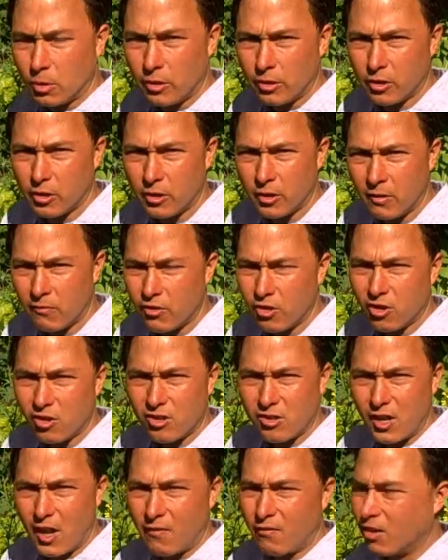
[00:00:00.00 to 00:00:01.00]
Really good. And if you
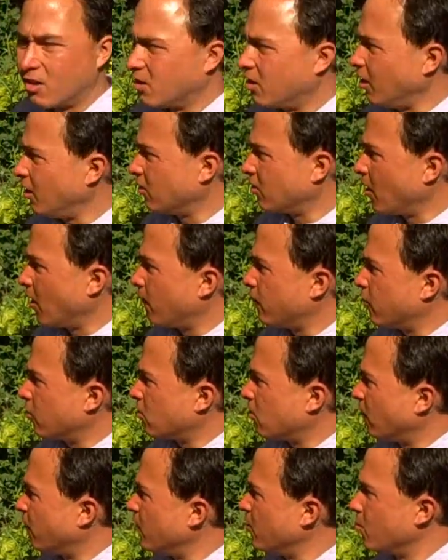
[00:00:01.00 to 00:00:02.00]
just save the seeds off
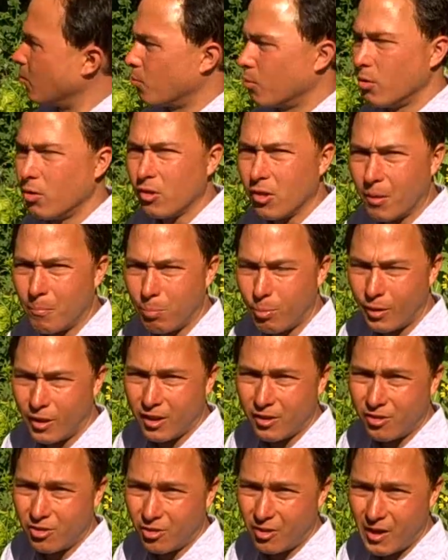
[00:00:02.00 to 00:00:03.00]
just a few arugula
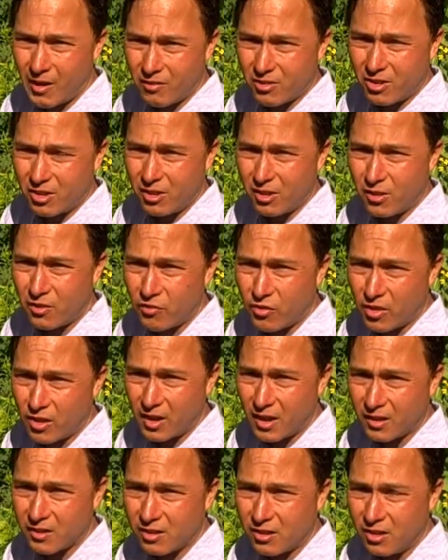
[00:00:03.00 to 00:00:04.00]
plants, you'll have seeds for
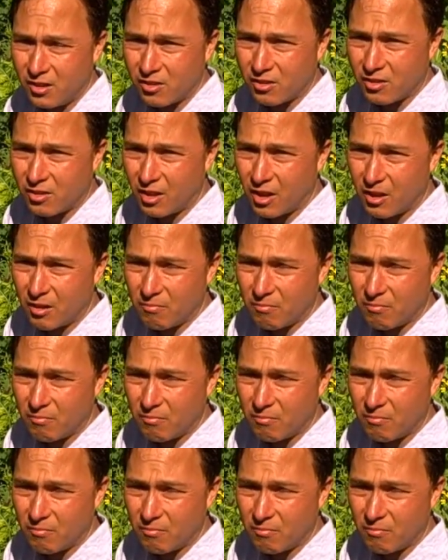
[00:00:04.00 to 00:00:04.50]
the next season.